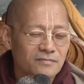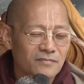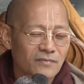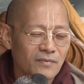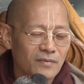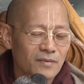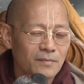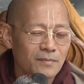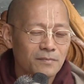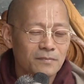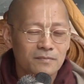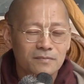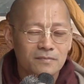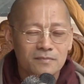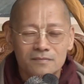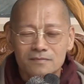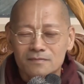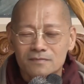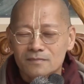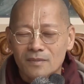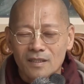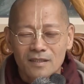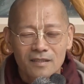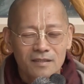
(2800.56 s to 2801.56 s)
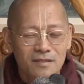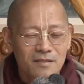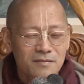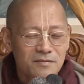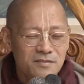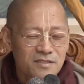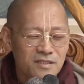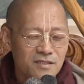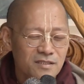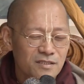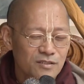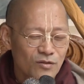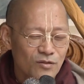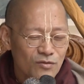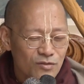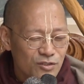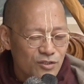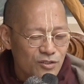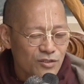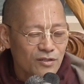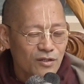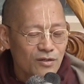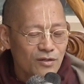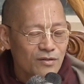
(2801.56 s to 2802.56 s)
Balarama says,
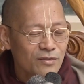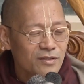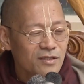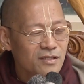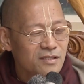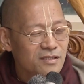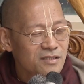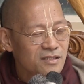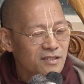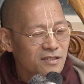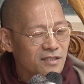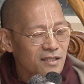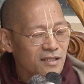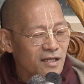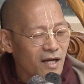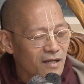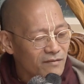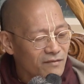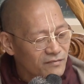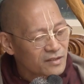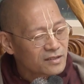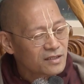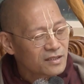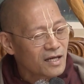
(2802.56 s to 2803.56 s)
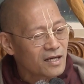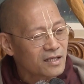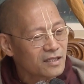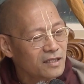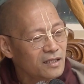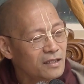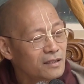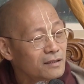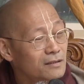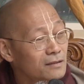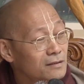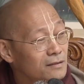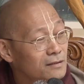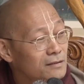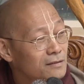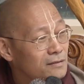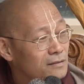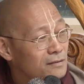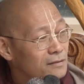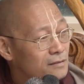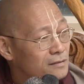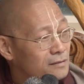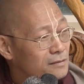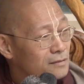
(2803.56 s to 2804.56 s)
"Don't you know he's the avatari?
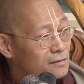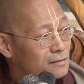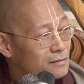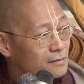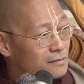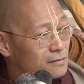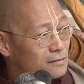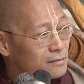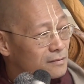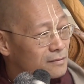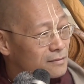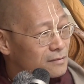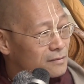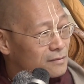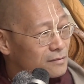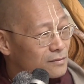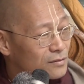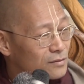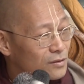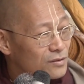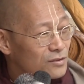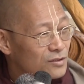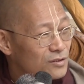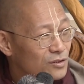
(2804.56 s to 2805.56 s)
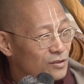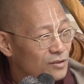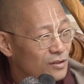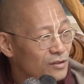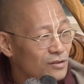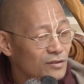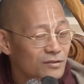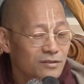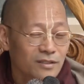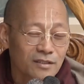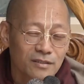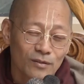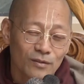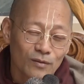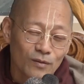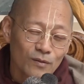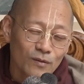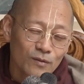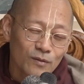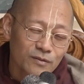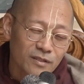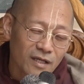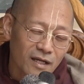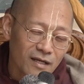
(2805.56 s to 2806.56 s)
Don't you know that
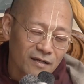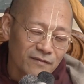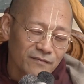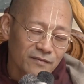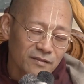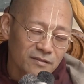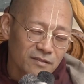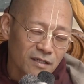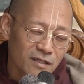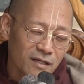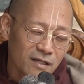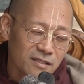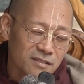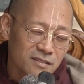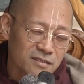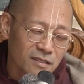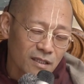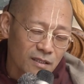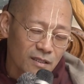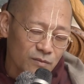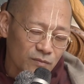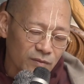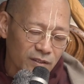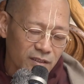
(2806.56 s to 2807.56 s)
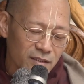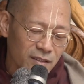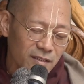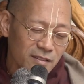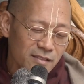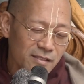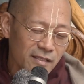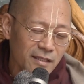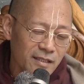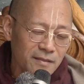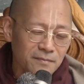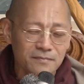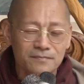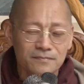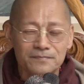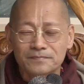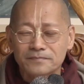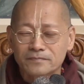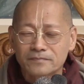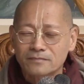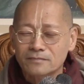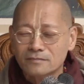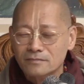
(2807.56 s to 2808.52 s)
all the avatars are within him?